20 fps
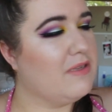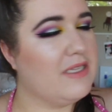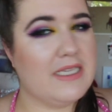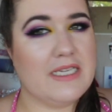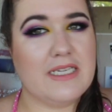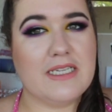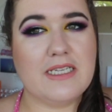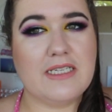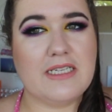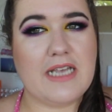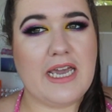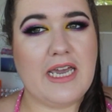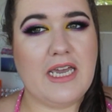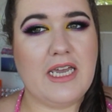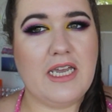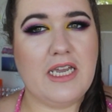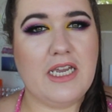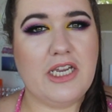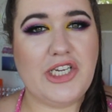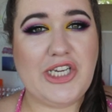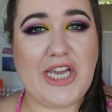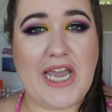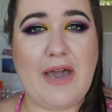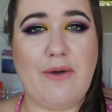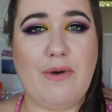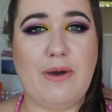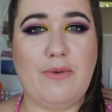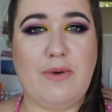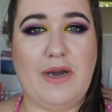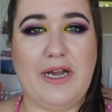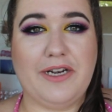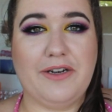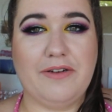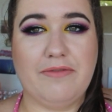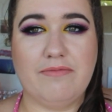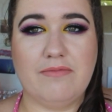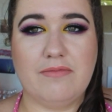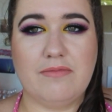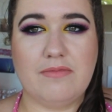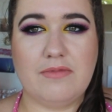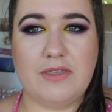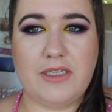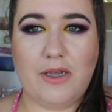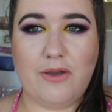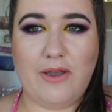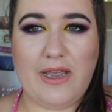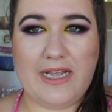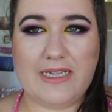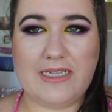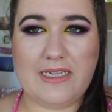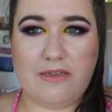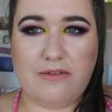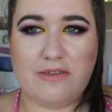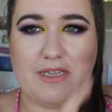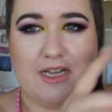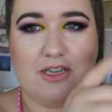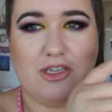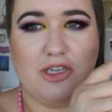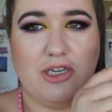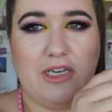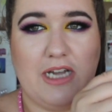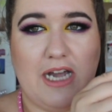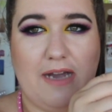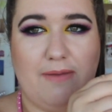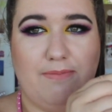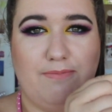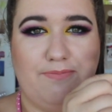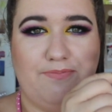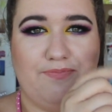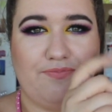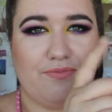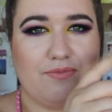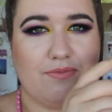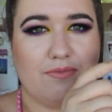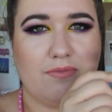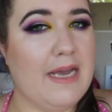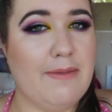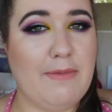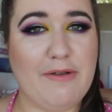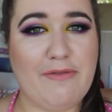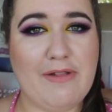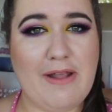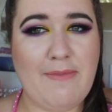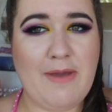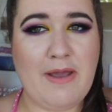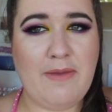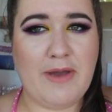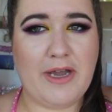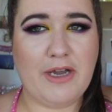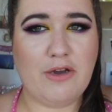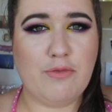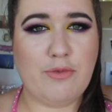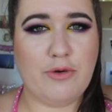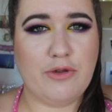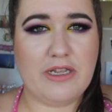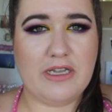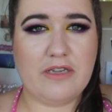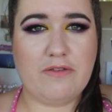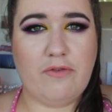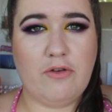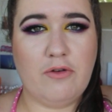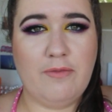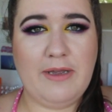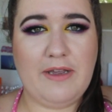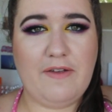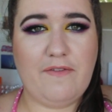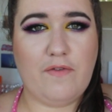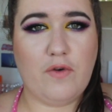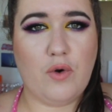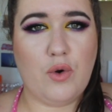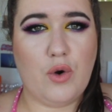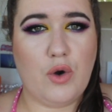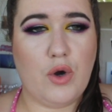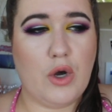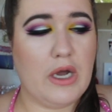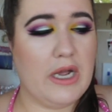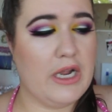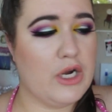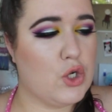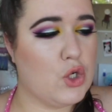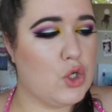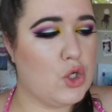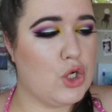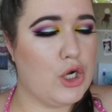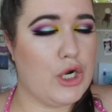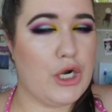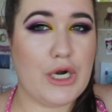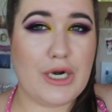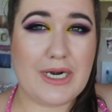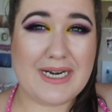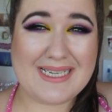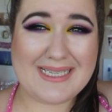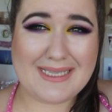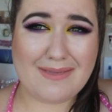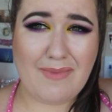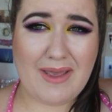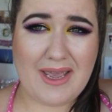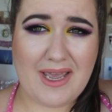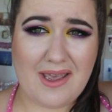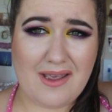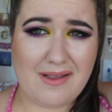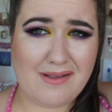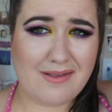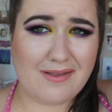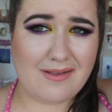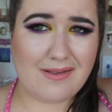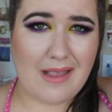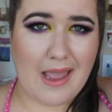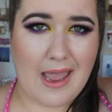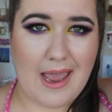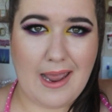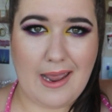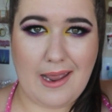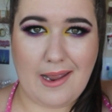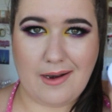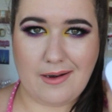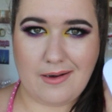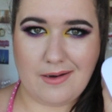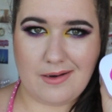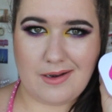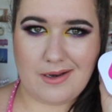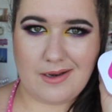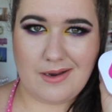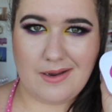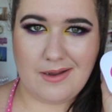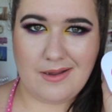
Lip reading: This is a shower one, so it has a little suction cup. My flatmate Michael bought this for me for Christmas, and